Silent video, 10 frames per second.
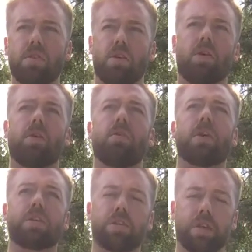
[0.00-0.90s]
know
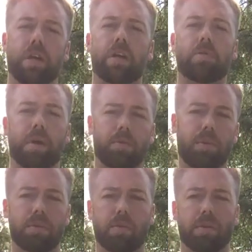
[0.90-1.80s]
and share my
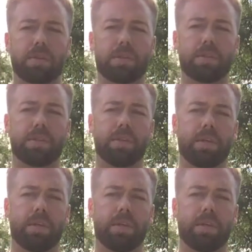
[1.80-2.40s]
resources,